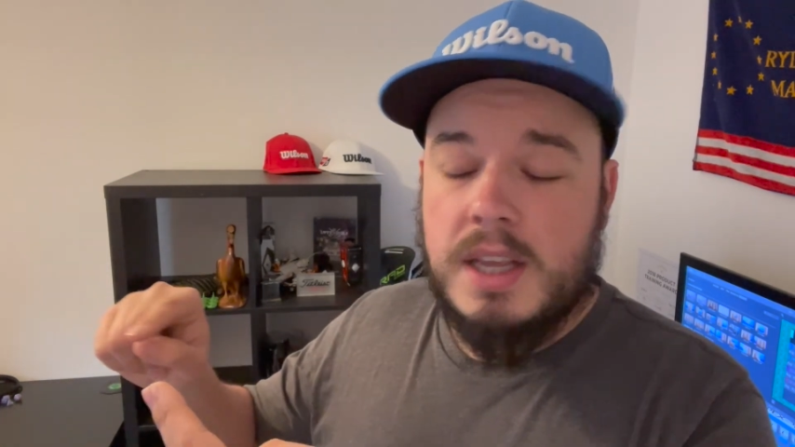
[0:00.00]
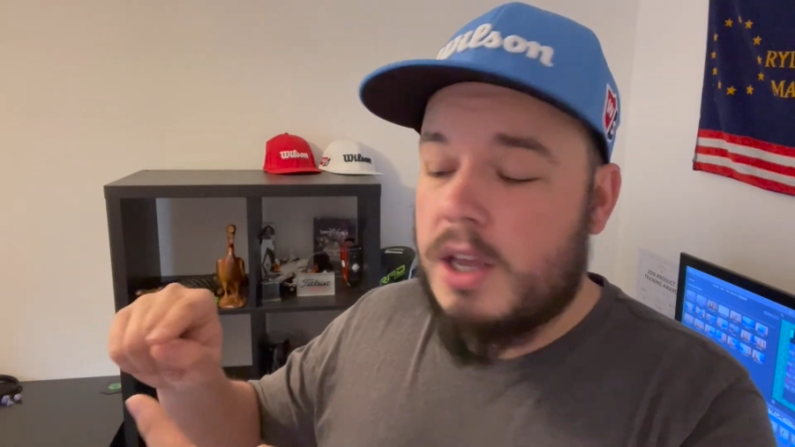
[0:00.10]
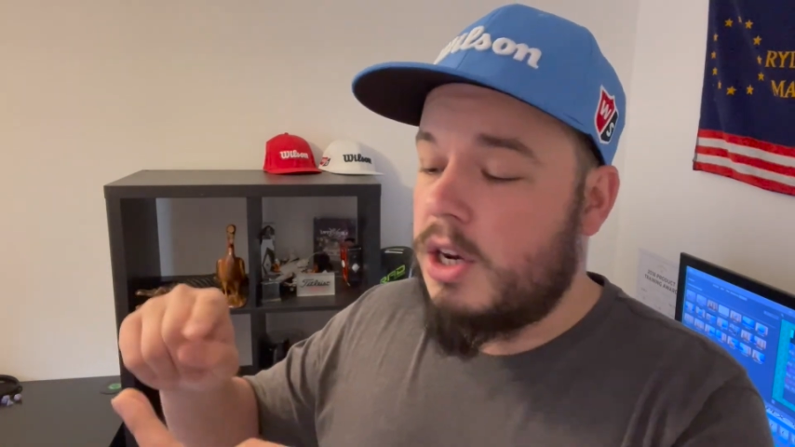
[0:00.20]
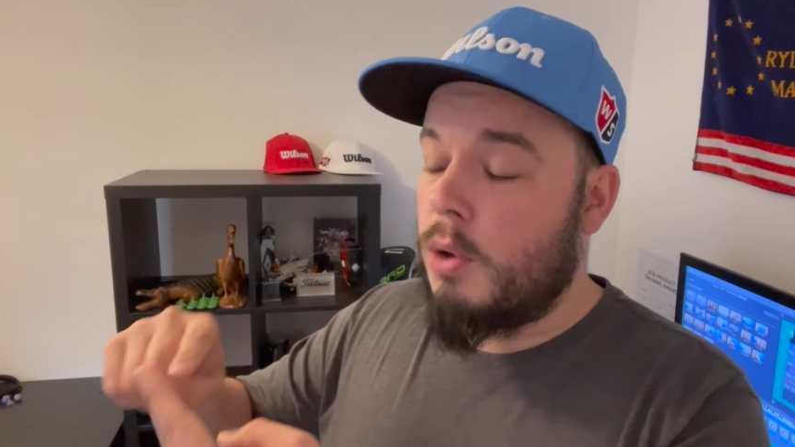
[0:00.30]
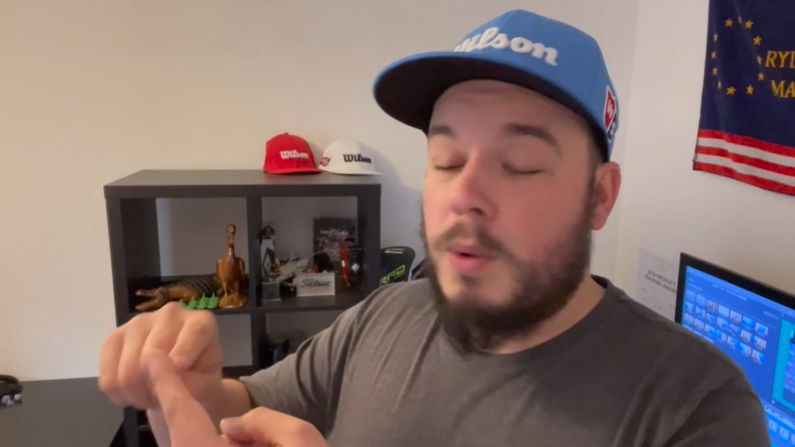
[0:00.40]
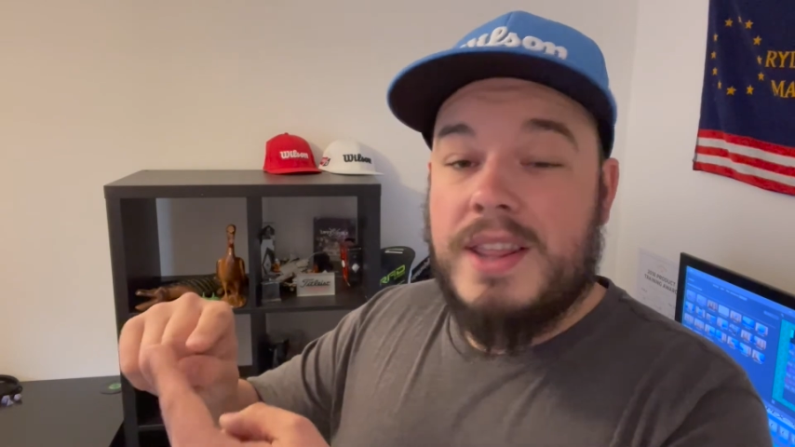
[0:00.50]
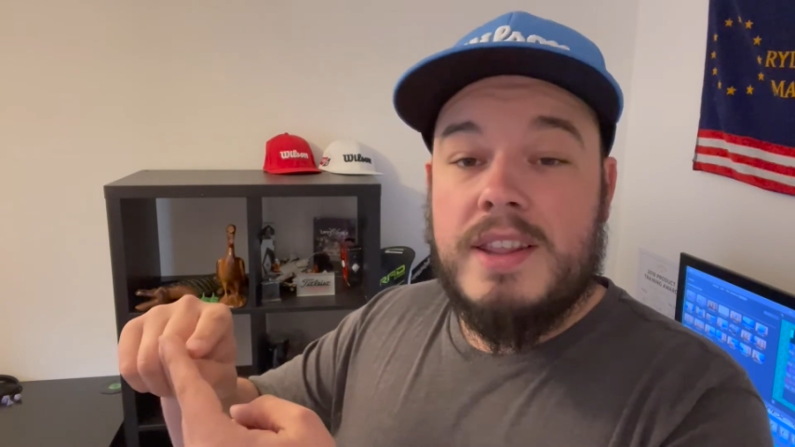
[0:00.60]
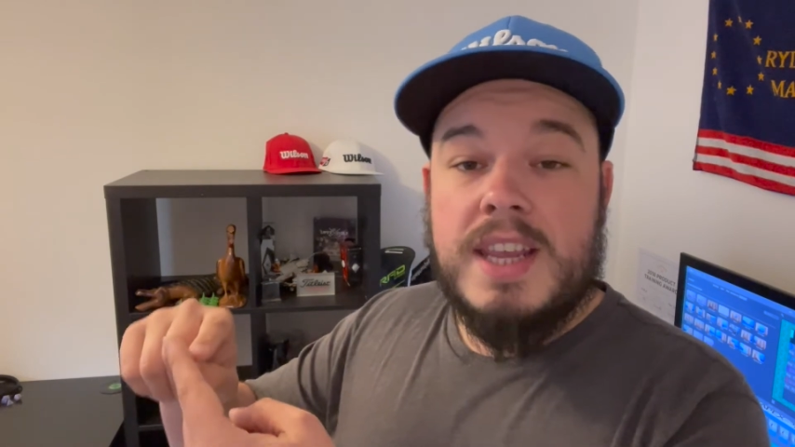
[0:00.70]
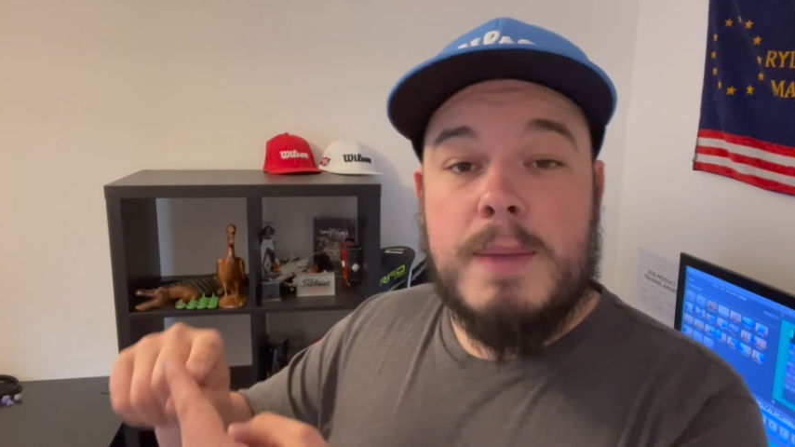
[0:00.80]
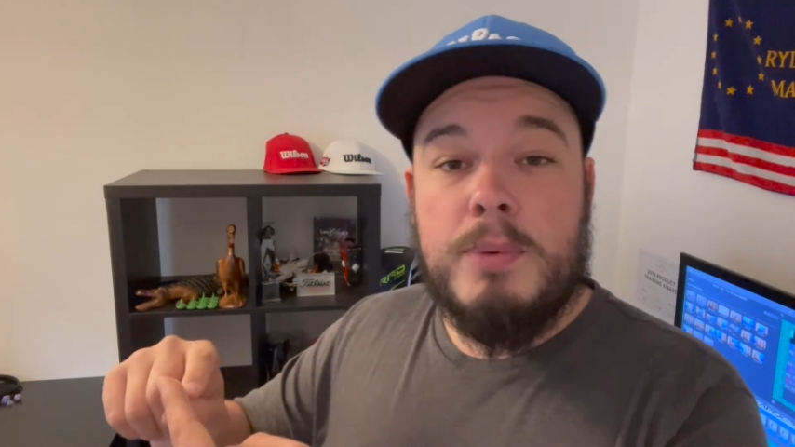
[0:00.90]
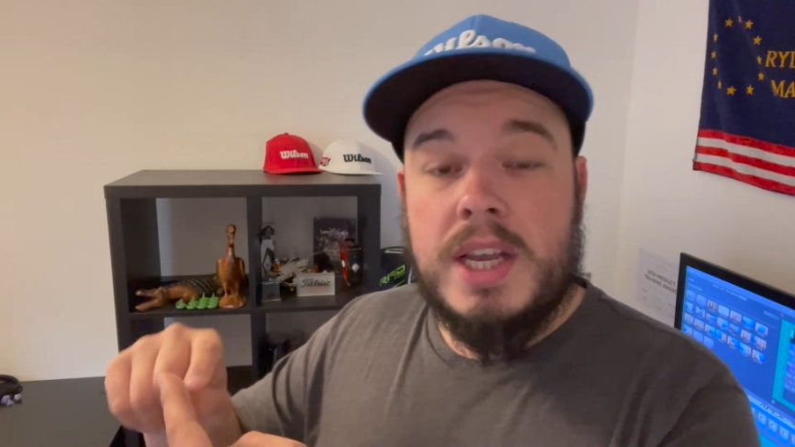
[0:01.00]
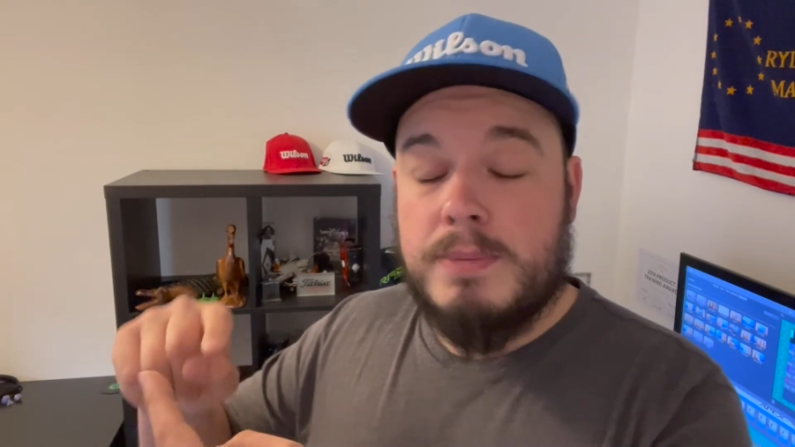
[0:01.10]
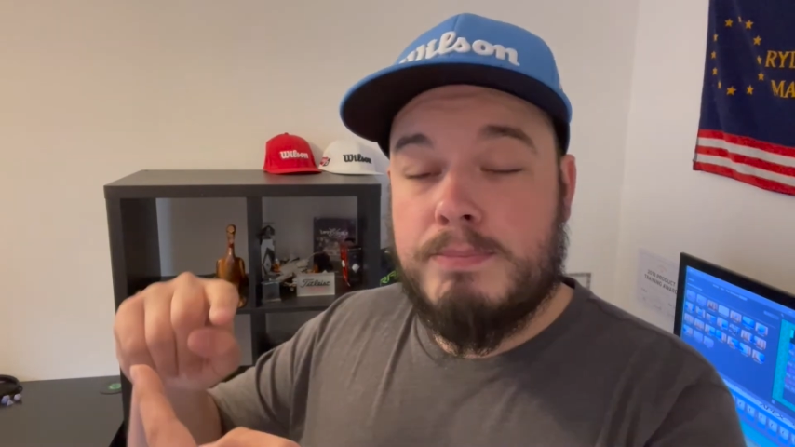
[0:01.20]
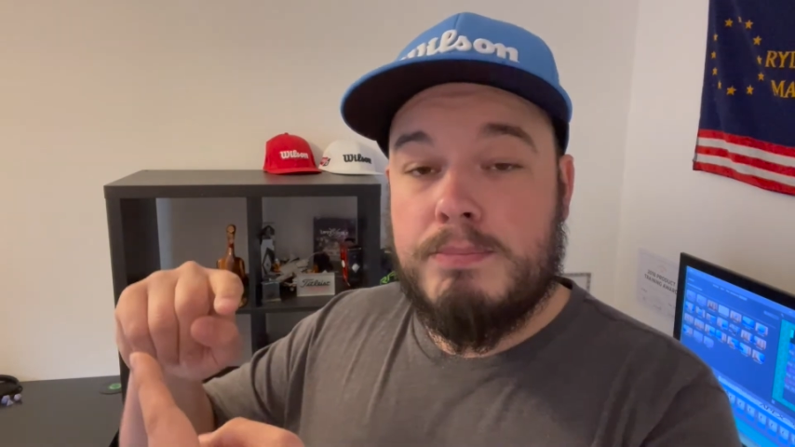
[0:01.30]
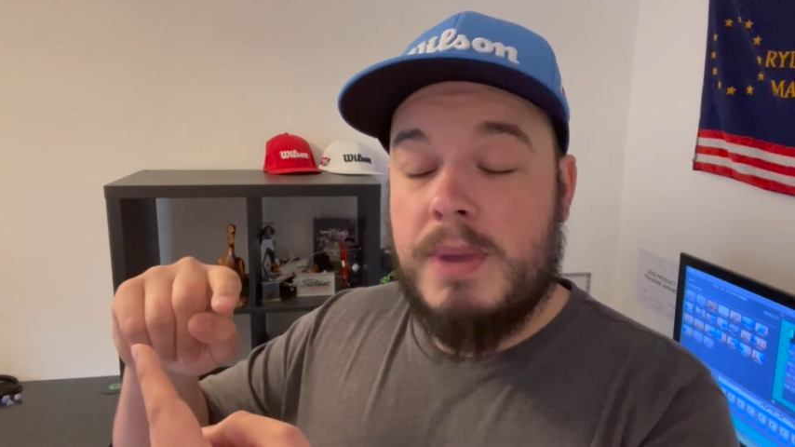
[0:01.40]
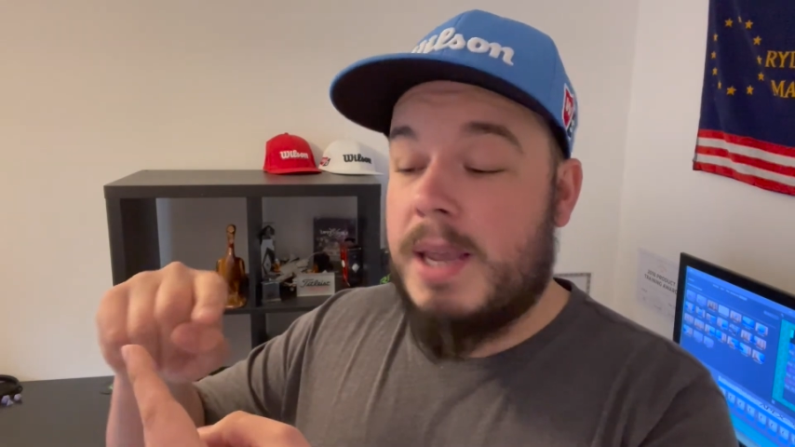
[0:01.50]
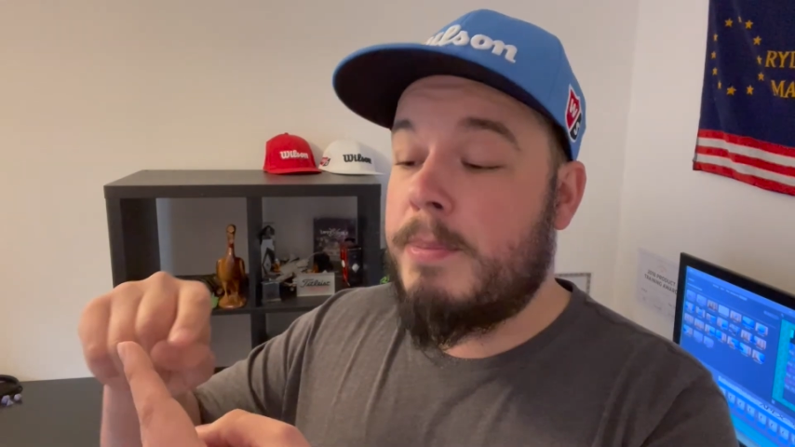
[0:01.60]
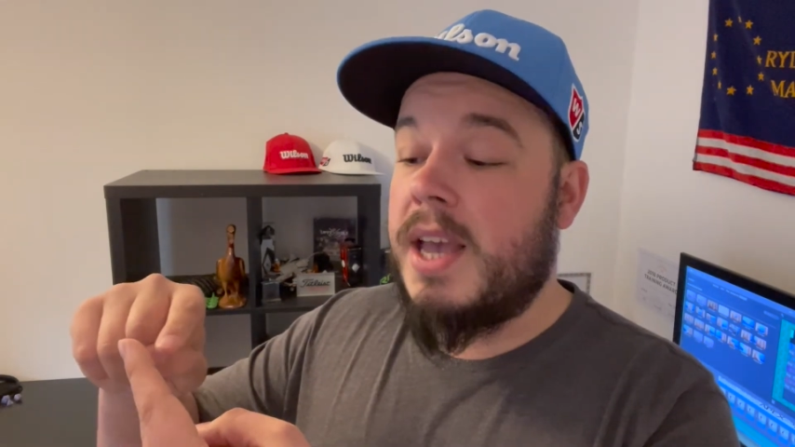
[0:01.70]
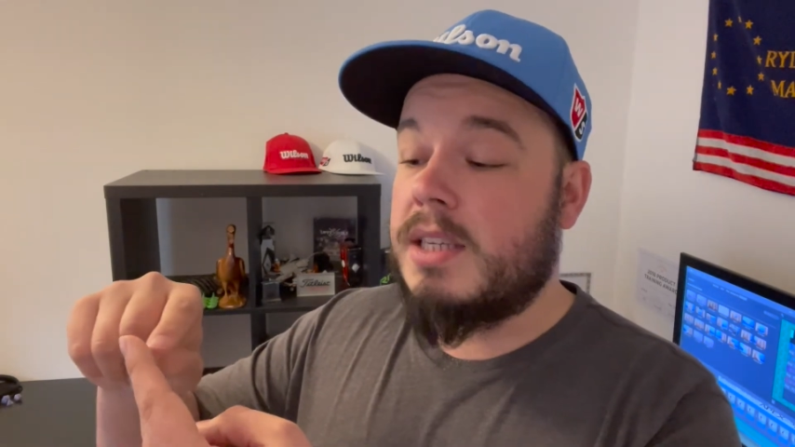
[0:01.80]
Now, whether the Apex